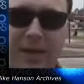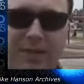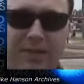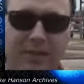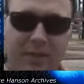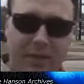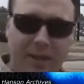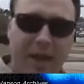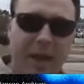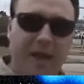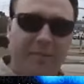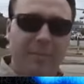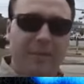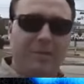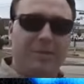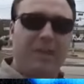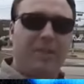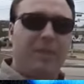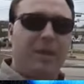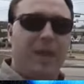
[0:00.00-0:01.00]
nice little
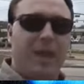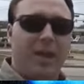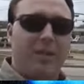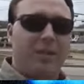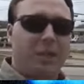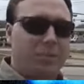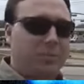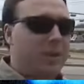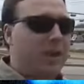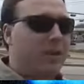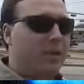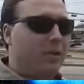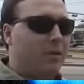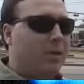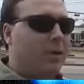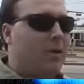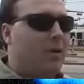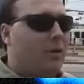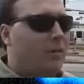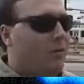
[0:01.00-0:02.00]
comments coming out of the
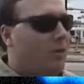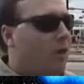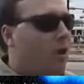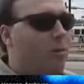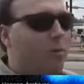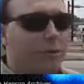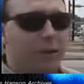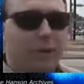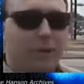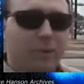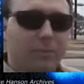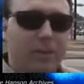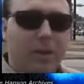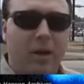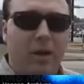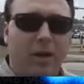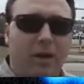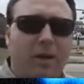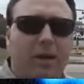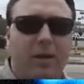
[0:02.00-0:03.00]
speaker over there a little
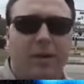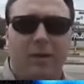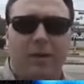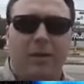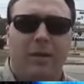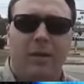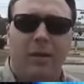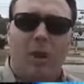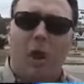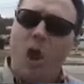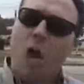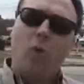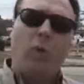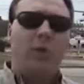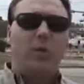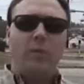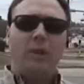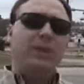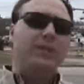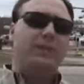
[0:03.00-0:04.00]
bit earlier. All
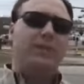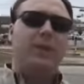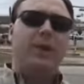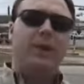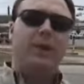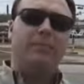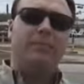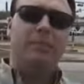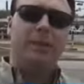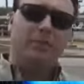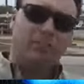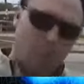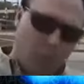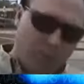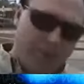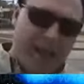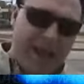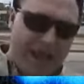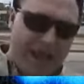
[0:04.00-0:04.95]
he wants freedom, but we're